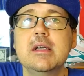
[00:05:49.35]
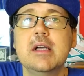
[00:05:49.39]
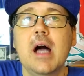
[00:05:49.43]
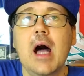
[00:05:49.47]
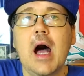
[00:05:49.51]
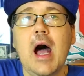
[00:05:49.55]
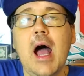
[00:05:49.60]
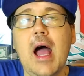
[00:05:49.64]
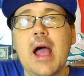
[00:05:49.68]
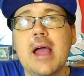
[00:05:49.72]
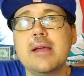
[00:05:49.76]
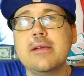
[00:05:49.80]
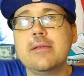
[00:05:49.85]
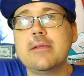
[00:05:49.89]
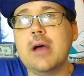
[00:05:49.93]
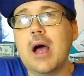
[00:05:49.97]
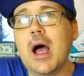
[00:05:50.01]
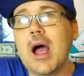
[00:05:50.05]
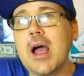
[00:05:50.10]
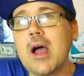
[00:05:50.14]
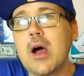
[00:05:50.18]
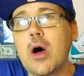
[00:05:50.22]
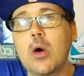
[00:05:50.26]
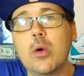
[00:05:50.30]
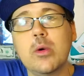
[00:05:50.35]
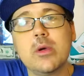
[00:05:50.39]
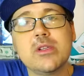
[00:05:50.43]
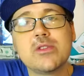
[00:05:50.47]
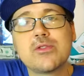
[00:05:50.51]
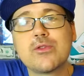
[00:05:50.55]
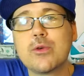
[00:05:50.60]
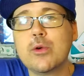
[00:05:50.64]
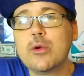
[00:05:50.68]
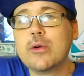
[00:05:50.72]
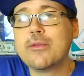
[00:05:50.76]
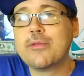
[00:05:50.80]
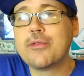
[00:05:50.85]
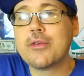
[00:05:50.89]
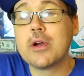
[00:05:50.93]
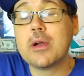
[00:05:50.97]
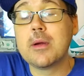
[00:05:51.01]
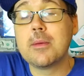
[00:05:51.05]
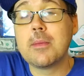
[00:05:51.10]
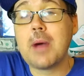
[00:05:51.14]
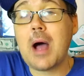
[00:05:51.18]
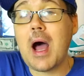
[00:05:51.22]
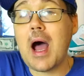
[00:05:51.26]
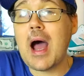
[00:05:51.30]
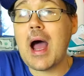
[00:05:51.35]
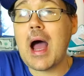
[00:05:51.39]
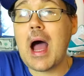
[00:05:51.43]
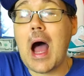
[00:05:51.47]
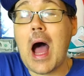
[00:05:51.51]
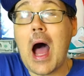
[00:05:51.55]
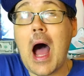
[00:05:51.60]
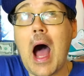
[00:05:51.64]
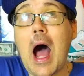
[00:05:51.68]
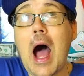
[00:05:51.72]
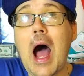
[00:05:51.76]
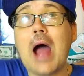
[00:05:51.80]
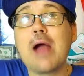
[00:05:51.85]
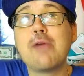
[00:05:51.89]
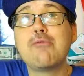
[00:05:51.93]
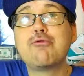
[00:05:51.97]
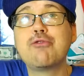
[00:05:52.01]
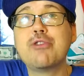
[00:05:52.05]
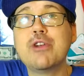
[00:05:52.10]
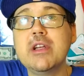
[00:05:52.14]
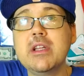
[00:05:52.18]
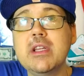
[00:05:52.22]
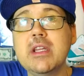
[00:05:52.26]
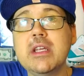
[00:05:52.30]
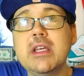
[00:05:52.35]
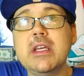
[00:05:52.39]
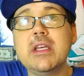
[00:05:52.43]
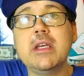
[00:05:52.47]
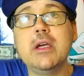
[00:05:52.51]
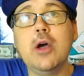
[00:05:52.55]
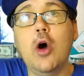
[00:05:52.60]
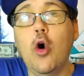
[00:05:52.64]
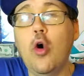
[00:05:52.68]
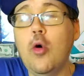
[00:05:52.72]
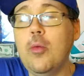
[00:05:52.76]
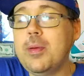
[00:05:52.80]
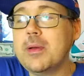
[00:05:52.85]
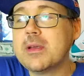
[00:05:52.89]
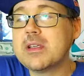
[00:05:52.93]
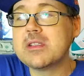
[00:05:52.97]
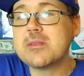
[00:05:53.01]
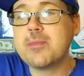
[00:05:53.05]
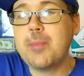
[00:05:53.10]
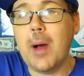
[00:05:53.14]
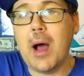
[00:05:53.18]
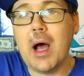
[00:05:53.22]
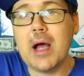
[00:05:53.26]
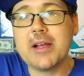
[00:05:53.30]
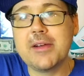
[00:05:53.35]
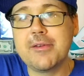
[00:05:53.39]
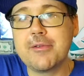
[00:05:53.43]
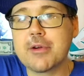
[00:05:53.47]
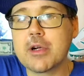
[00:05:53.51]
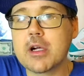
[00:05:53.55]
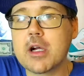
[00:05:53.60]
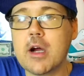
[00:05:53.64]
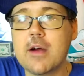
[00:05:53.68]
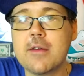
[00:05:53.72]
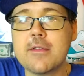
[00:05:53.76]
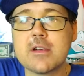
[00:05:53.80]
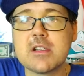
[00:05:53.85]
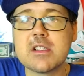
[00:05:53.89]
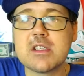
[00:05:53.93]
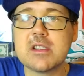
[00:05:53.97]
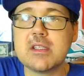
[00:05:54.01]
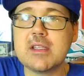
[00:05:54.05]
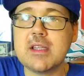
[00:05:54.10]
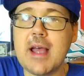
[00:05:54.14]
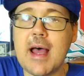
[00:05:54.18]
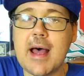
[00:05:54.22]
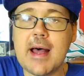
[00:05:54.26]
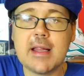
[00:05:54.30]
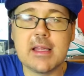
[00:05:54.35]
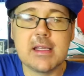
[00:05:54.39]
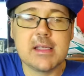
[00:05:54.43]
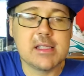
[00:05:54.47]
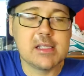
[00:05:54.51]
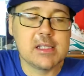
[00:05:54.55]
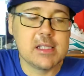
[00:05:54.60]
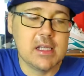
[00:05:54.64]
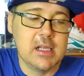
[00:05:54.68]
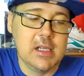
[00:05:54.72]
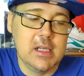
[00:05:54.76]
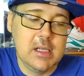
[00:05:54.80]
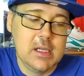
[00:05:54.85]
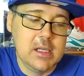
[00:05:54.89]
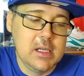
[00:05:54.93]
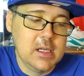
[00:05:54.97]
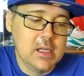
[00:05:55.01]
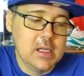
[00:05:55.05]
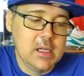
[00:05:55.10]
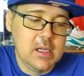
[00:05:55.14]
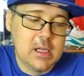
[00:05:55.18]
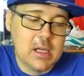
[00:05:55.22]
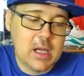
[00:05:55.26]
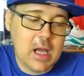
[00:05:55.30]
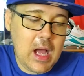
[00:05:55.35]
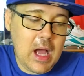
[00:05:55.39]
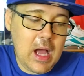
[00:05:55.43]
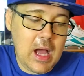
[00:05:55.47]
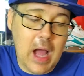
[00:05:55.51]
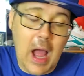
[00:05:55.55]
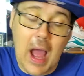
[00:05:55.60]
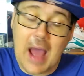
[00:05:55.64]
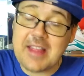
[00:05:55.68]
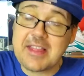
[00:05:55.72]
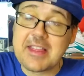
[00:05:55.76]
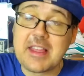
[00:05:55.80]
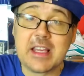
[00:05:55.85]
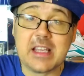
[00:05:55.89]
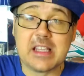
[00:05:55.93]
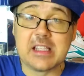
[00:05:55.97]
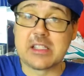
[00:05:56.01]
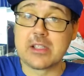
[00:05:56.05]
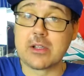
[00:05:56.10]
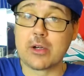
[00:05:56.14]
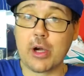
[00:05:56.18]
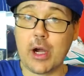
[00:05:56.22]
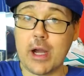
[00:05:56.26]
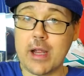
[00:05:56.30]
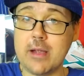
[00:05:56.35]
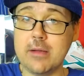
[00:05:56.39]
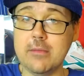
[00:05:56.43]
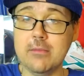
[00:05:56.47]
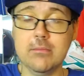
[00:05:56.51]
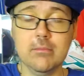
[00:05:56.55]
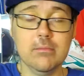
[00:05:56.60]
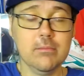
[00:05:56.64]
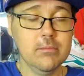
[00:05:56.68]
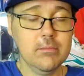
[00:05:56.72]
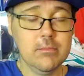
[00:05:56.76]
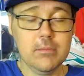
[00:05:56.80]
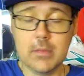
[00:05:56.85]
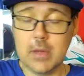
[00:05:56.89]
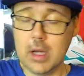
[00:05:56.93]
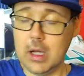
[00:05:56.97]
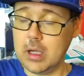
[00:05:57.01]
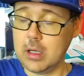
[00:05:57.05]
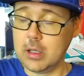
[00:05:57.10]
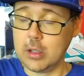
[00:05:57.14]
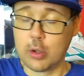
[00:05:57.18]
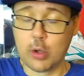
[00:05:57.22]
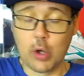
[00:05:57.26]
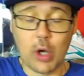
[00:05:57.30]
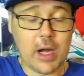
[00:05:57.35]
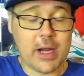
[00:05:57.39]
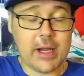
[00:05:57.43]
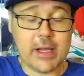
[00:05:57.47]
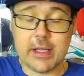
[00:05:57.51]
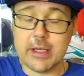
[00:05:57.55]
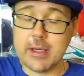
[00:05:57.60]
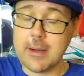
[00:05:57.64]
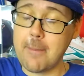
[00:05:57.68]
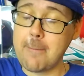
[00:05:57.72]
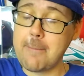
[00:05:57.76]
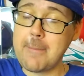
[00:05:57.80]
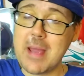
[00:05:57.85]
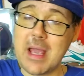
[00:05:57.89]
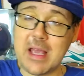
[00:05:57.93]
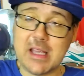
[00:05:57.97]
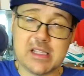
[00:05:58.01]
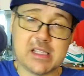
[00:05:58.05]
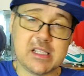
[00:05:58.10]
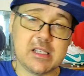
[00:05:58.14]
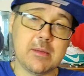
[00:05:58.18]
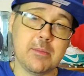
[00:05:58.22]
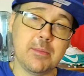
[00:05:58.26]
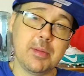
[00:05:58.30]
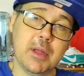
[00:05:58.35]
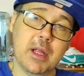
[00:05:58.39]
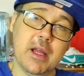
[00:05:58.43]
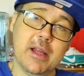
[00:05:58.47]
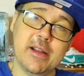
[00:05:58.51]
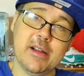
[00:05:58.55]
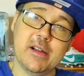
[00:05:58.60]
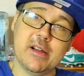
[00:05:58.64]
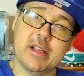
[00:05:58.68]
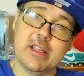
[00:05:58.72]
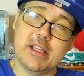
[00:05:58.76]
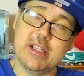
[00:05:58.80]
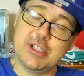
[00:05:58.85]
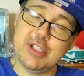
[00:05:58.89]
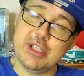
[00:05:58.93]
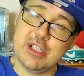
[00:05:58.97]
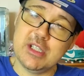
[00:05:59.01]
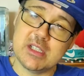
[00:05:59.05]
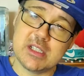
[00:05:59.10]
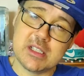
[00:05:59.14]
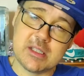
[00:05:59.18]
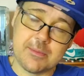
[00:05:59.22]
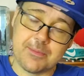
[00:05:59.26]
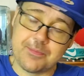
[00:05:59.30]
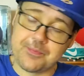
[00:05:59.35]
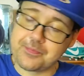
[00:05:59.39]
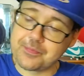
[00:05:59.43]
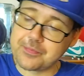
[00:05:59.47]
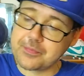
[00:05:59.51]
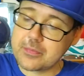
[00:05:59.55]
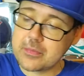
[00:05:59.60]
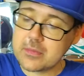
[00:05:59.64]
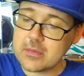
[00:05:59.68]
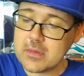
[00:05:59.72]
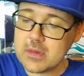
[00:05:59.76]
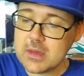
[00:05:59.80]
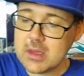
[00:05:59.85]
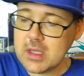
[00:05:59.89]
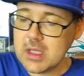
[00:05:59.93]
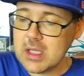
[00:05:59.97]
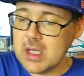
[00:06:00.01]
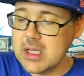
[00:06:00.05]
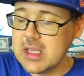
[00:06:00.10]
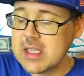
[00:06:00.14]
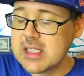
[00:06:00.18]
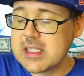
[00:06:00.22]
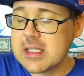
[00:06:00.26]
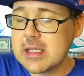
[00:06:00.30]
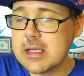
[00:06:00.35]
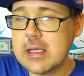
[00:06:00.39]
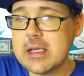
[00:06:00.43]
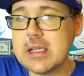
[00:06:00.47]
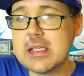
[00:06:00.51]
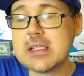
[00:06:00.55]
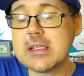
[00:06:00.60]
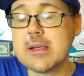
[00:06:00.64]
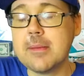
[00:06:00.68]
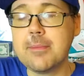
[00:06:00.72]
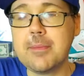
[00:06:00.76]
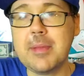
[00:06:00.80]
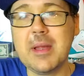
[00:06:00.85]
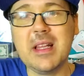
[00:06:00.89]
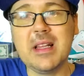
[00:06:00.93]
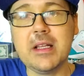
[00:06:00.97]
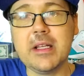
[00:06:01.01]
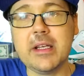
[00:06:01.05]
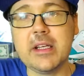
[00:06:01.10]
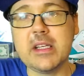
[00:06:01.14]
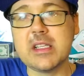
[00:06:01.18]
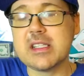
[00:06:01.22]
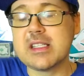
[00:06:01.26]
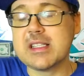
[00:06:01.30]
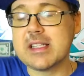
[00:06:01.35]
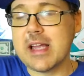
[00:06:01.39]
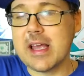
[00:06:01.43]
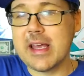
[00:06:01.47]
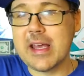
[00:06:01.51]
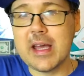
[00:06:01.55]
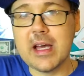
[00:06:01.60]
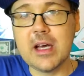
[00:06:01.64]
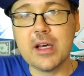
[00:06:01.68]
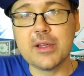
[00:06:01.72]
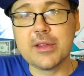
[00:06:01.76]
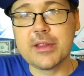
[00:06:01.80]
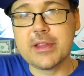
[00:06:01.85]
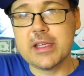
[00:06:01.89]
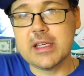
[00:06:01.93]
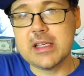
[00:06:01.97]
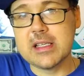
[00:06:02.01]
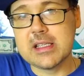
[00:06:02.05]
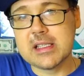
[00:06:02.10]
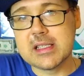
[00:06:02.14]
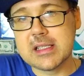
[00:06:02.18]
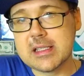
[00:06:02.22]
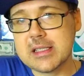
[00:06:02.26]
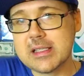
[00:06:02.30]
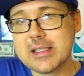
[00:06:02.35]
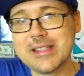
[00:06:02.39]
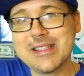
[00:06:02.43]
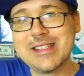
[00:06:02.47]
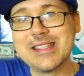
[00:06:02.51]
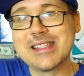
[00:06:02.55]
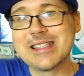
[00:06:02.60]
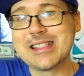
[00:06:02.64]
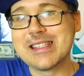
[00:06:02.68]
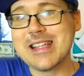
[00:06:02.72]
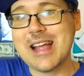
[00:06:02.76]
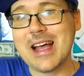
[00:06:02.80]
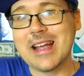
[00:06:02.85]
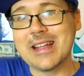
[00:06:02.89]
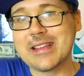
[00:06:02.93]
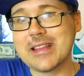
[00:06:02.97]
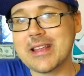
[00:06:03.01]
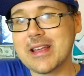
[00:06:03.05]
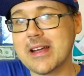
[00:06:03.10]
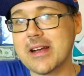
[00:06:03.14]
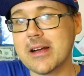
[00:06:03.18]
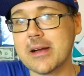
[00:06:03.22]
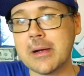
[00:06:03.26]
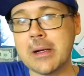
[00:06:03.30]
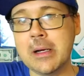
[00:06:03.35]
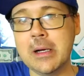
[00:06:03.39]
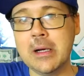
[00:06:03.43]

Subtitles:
I always rooted for him. I really hope his body recovers in Dallas. I think he's a great and amazing player. He just, his ability to stay healthy is not there.